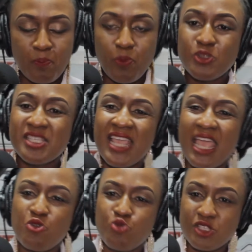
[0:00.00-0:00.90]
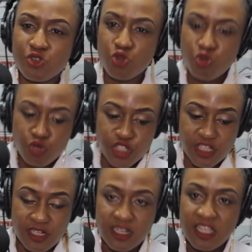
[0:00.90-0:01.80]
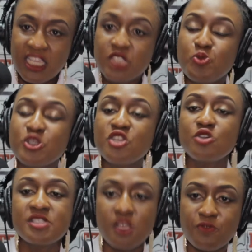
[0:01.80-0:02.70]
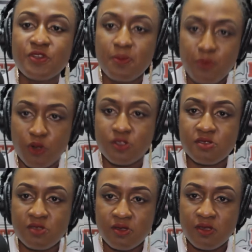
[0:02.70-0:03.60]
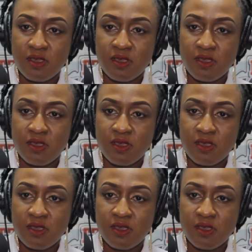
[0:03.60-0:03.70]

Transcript: putting a resolution is putting yourself in a box.